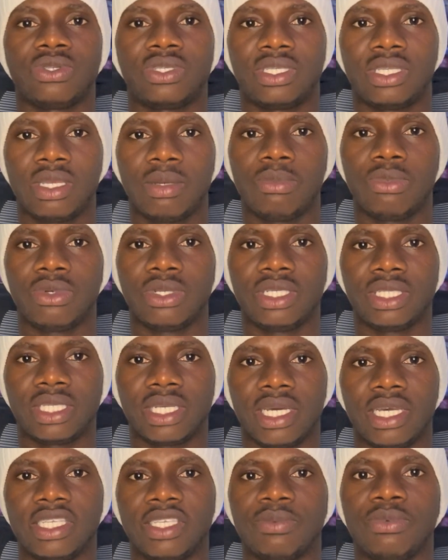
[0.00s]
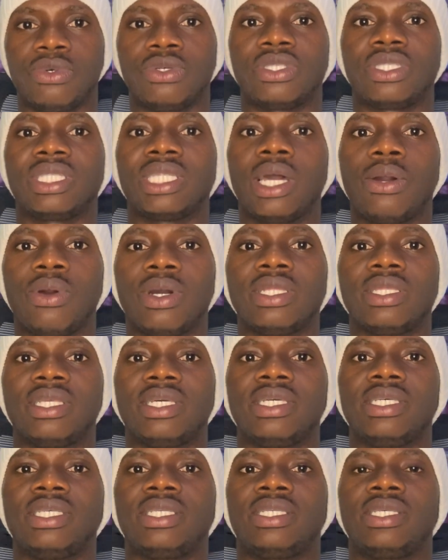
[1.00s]
staying monetized, but
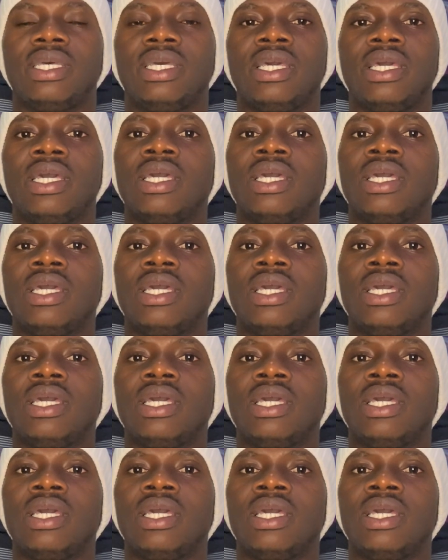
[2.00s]
nowadays